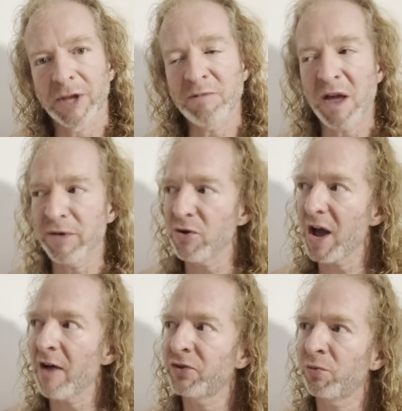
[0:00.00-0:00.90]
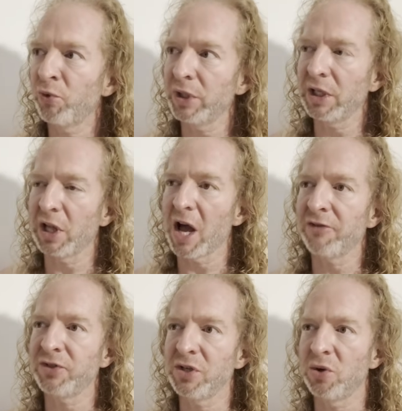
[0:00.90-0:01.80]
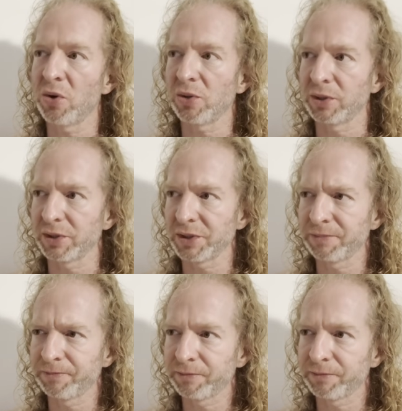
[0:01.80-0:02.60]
And maybe you have some really lofty goals,